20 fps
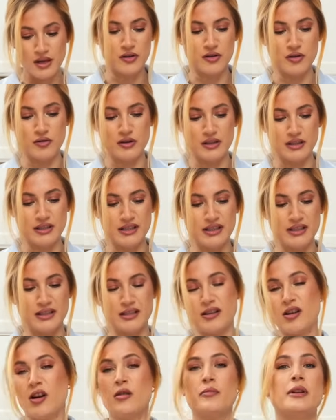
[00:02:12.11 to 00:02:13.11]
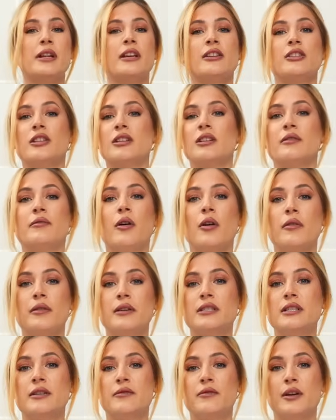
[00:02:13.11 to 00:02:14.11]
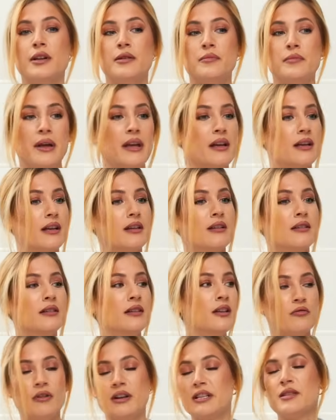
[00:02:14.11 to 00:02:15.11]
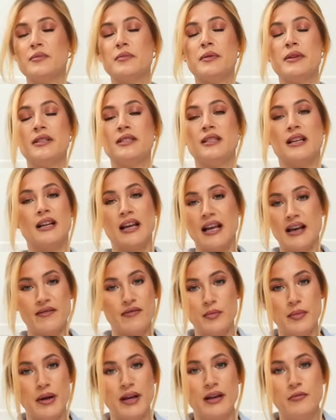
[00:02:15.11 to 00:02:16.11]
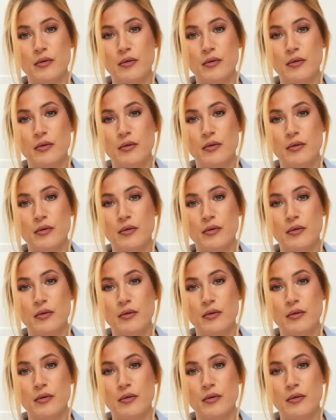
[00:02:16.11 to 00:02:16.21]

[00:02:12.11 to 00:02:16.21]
So this is a combination of all the different bacon recipes that I have on my